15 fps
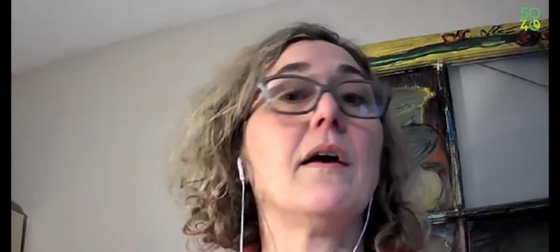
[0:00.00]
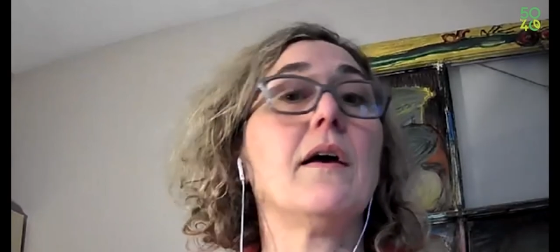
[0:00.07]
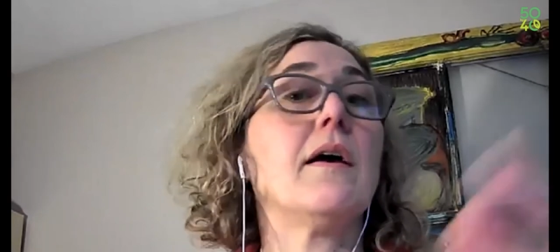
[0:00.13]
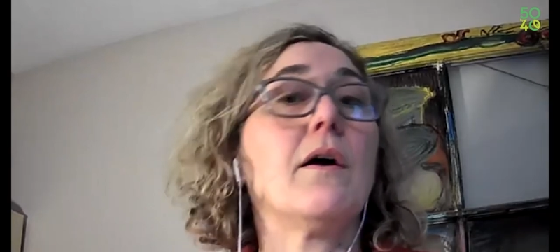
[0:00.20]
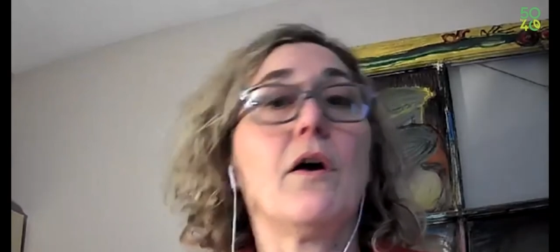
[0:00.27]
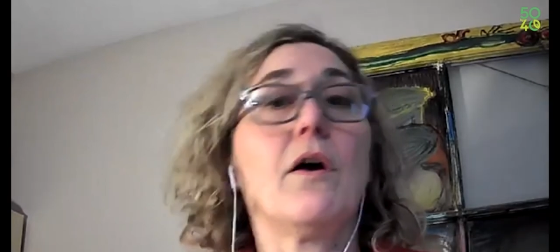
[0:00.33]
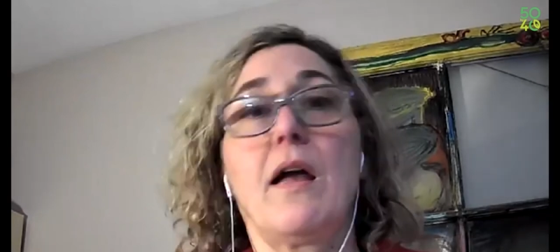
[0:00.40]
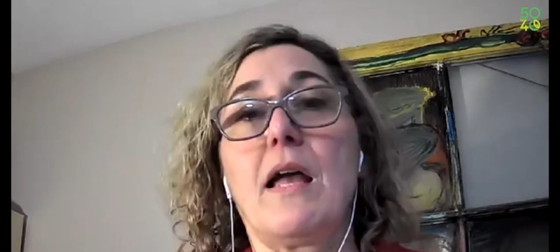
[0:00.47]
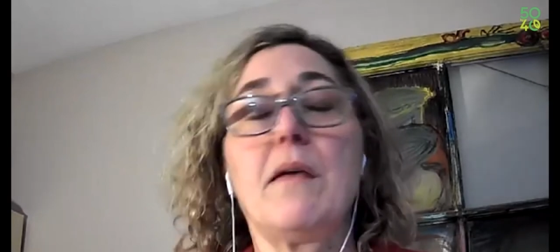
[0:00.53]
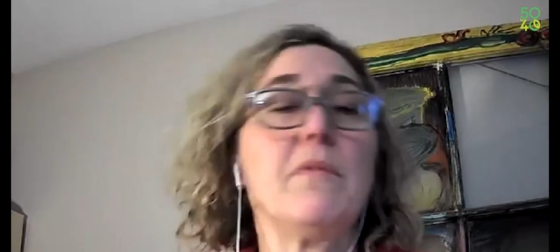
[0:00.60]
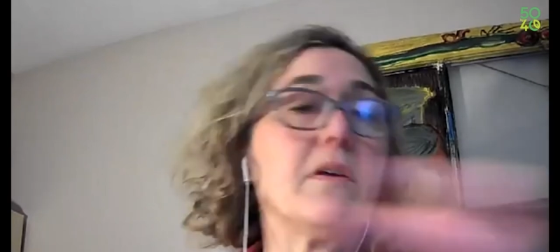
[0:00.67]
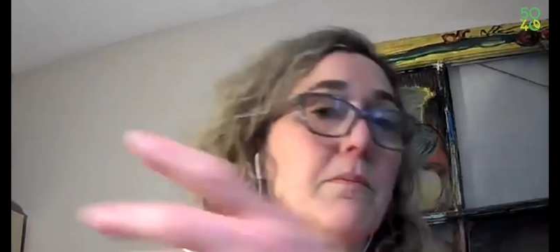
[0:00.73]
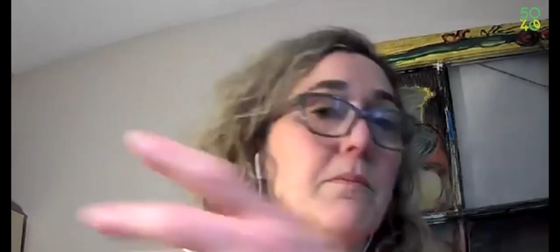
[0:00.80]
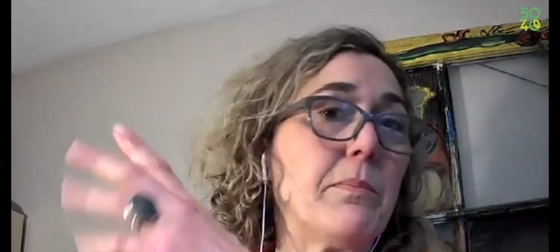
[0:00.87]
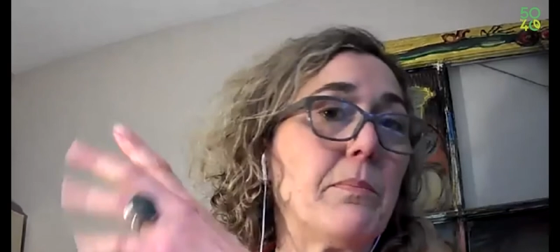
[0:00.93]
8 million
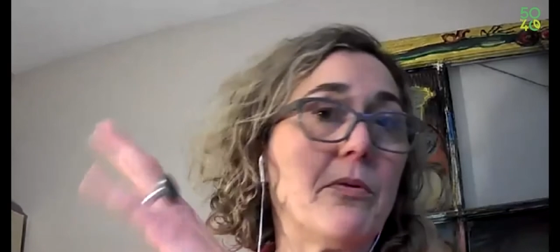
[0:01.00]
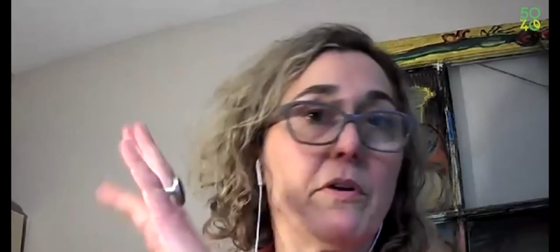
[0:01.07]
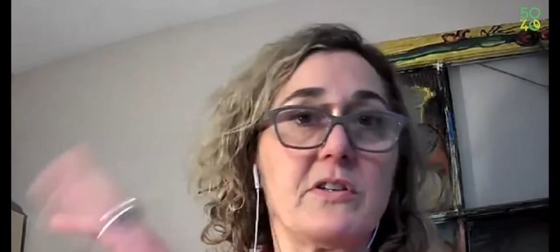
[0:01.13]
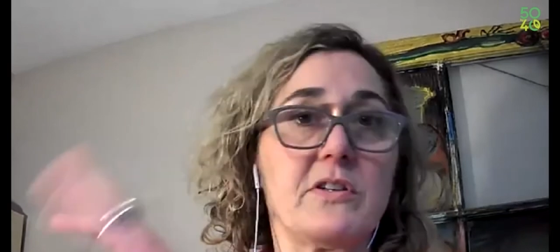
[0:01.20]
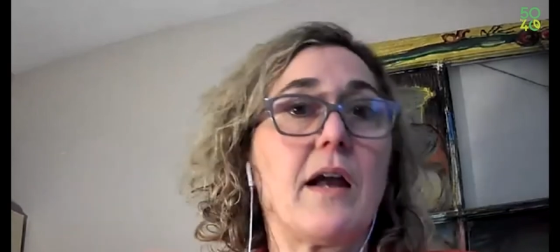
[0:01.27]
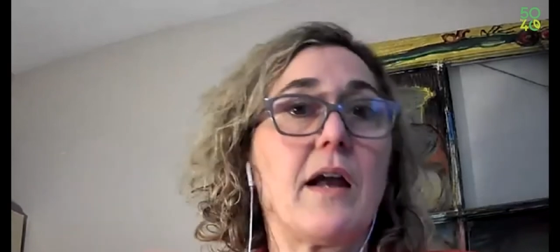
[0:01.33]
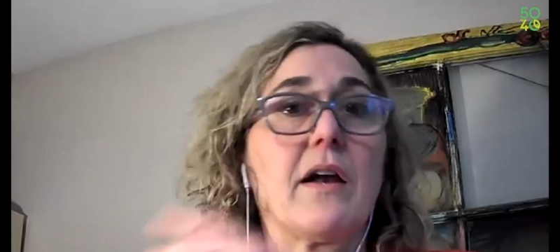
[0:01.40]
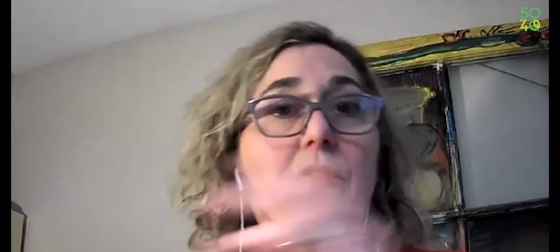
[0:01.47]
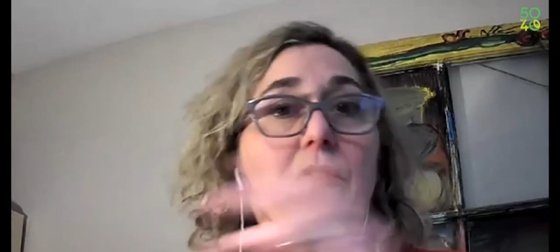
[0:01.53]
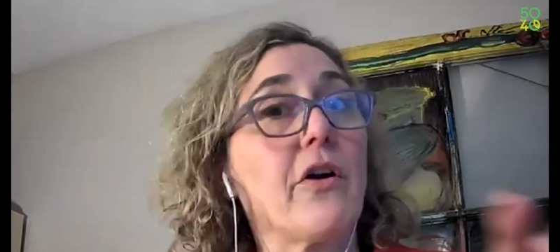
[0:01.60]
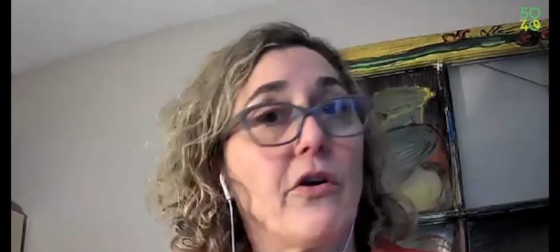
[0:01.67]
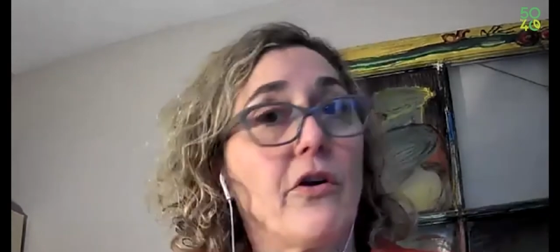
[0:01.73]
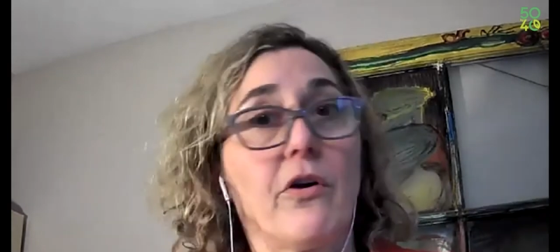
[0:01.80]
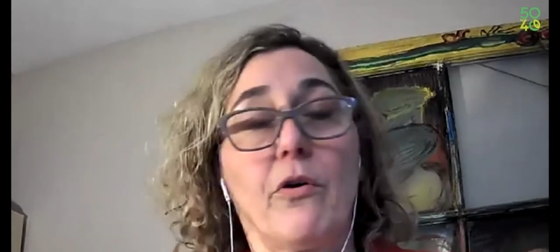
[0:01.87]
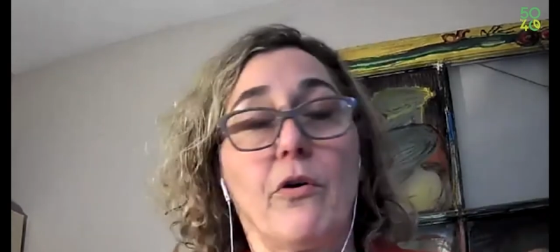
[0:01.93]
people are dying of hunger.
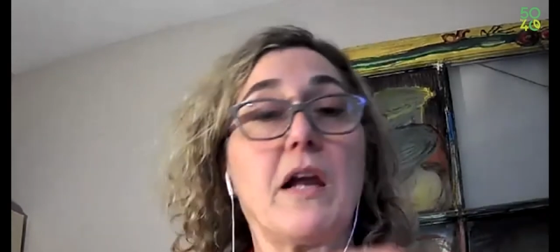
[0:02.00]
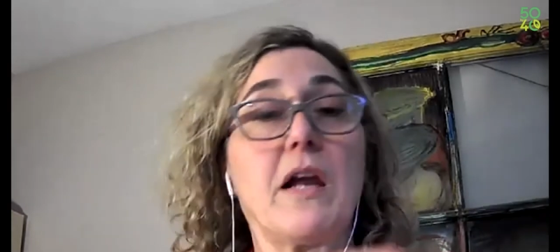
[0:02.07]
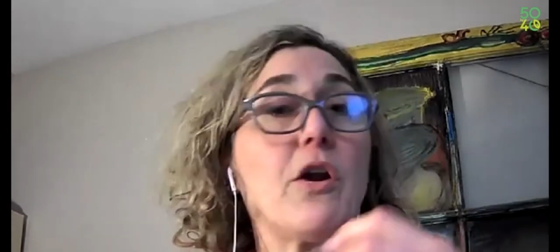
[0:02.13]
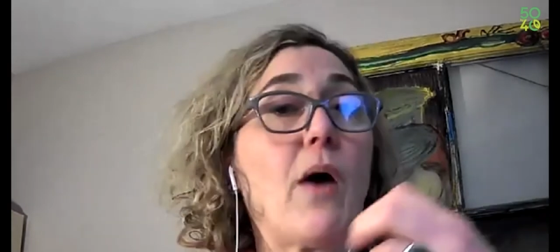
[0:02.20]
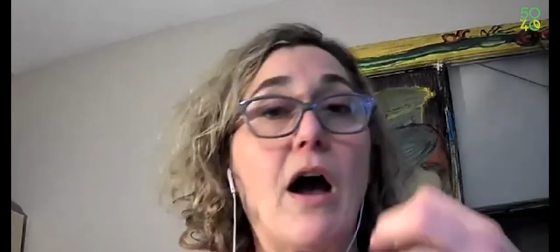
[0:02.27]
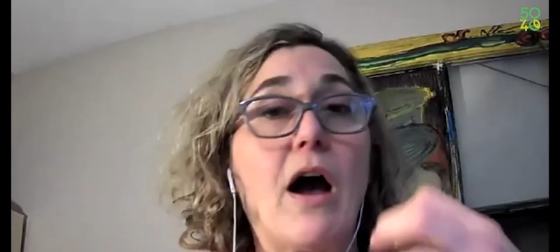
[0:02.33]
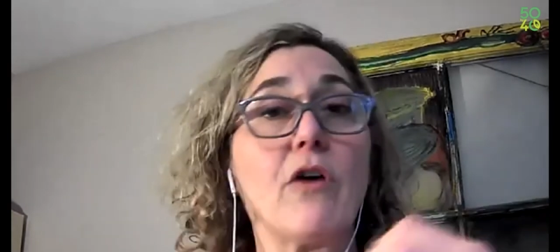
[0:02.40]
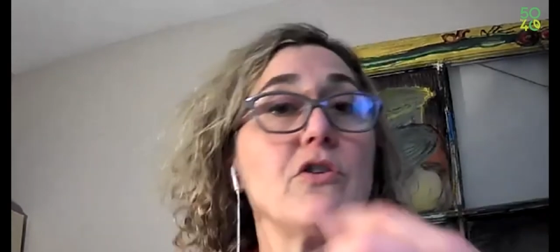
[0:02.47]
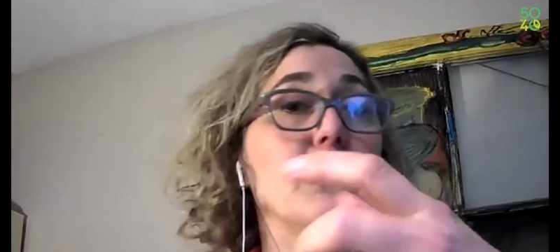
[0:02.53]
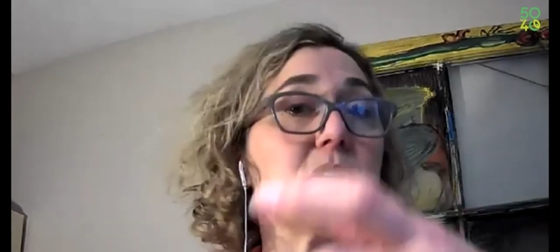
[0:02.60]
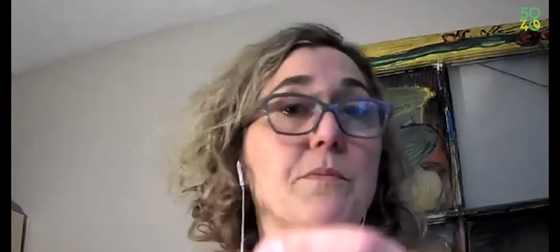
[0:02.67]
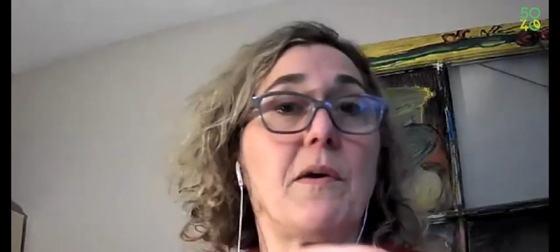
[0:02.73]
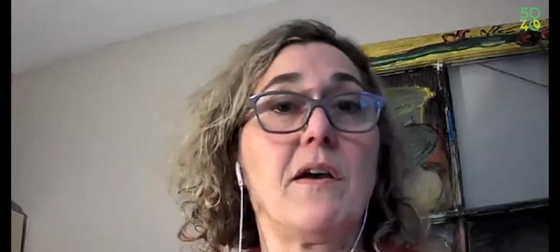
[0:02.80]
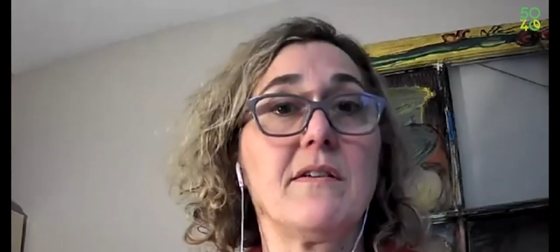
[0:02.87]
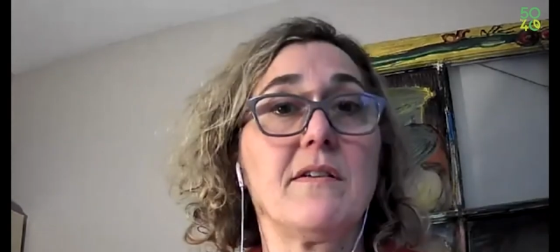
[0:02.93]
How do you respond
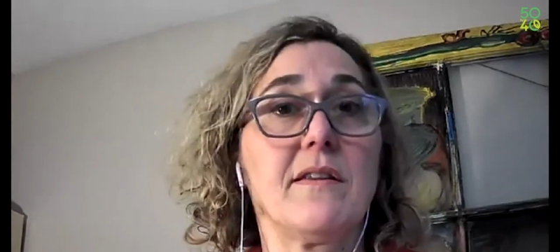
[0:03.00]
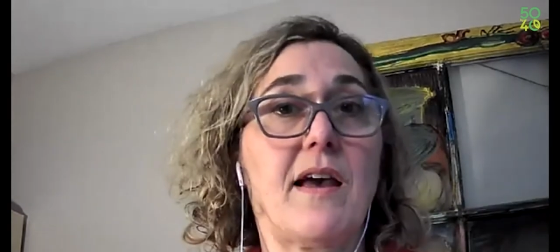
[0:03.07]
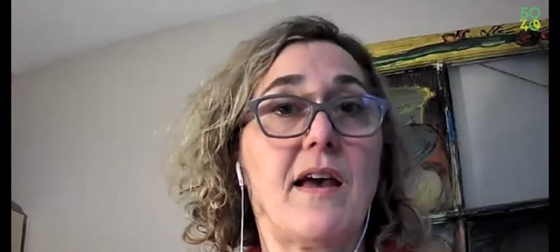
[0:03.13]
to that?